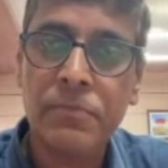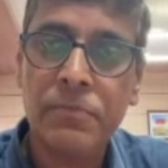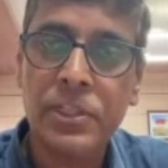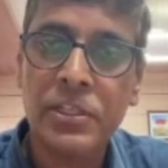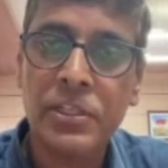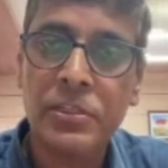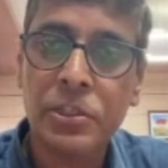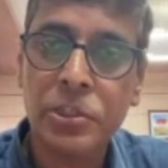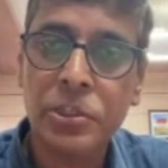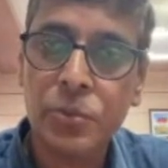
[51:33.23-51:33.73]

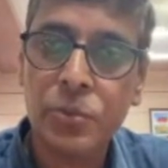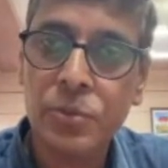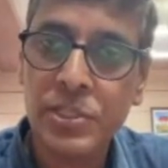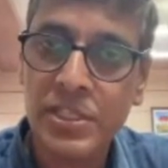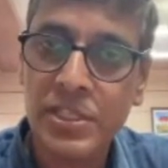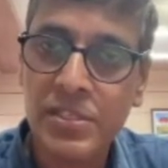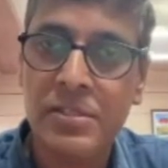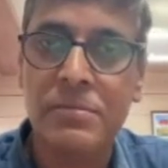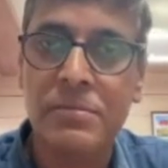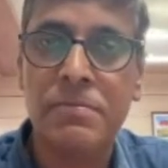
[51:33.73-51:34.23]
then
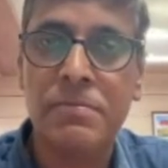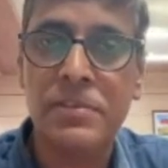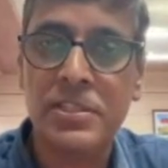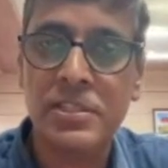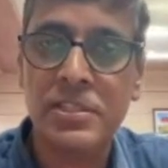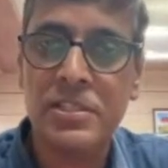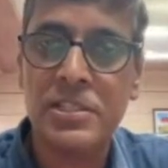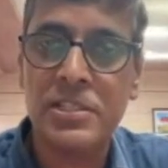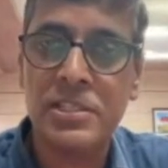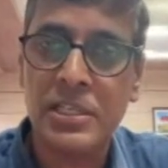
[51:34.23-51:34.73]
QSIS, which
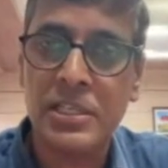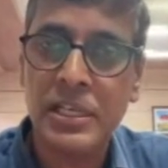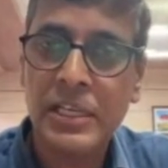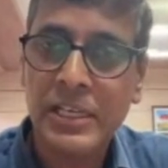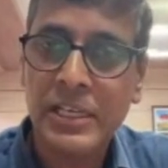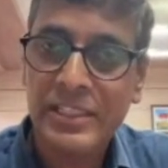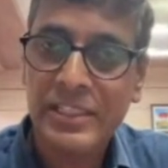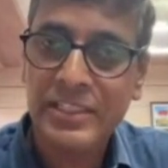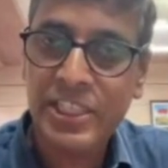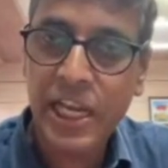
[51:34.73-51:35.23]
is
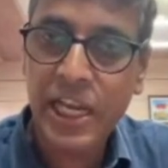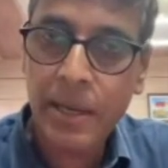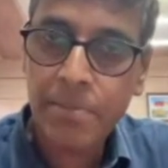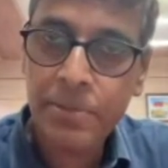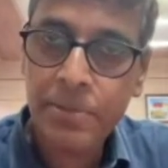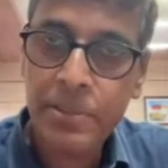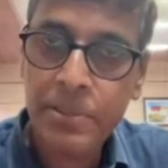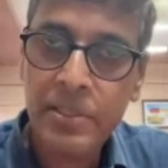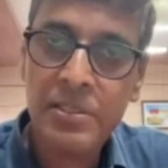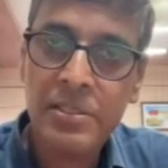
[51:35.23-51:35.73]

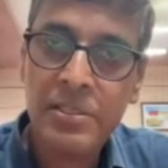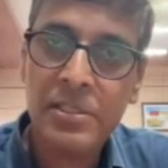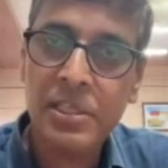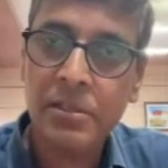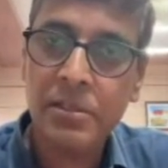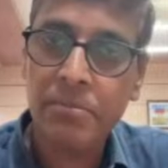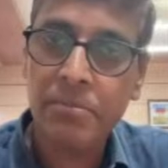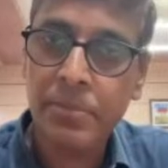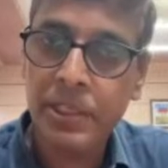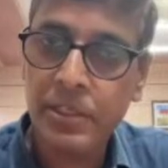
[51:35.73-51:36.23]
Japanese,
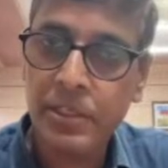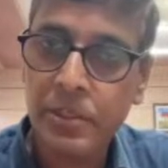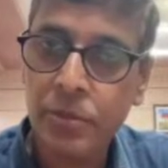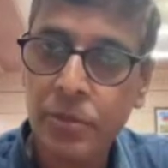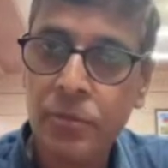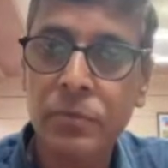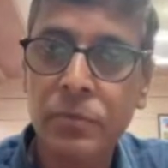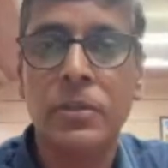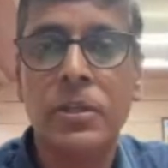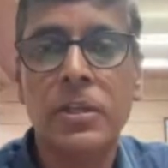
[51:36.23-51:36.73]
then
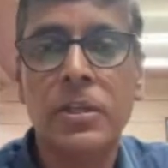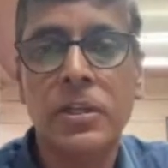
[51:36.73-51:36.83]
BeiDou,